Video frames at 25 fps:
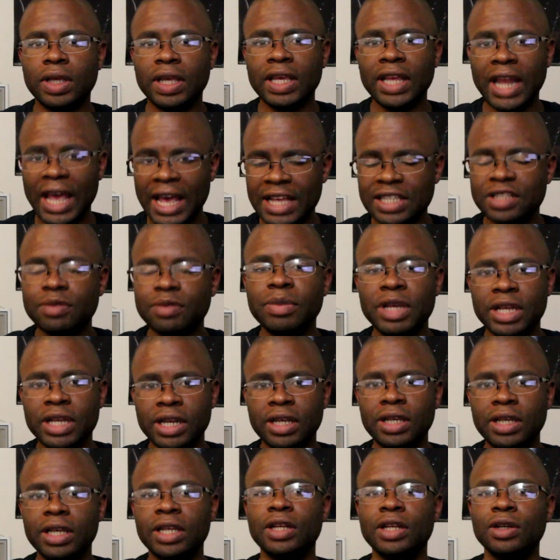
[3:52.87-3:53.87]
it has a
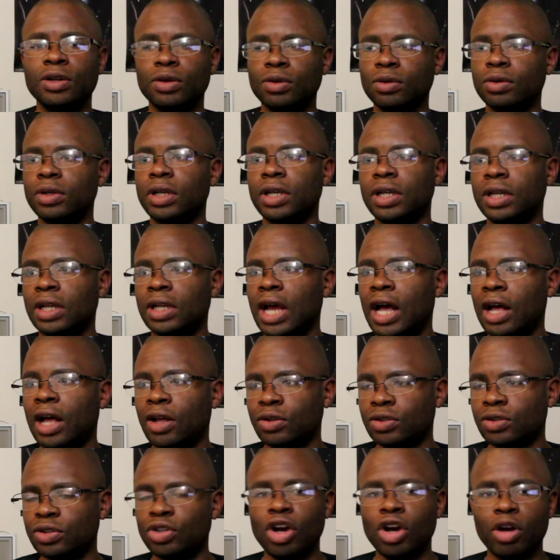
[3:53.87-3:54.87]
meaning and it'll, and
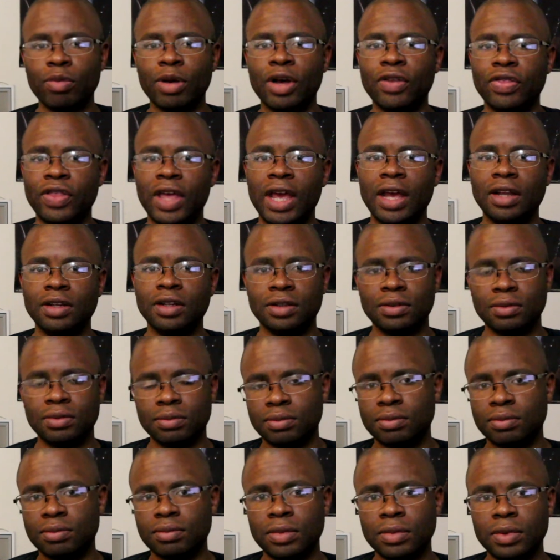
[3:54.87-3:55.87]
I'll talk about that
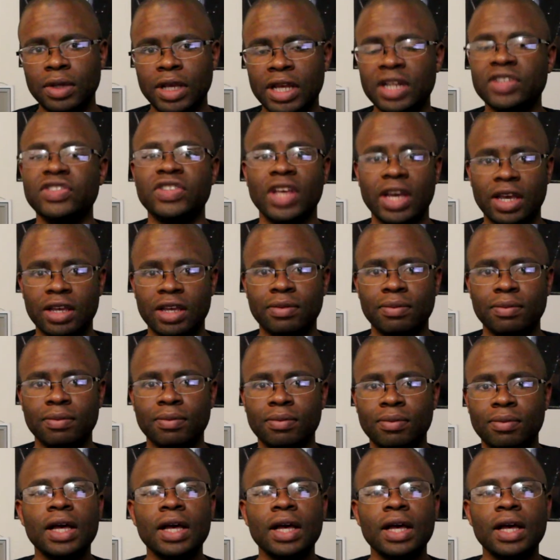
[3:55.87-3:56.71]
in a second.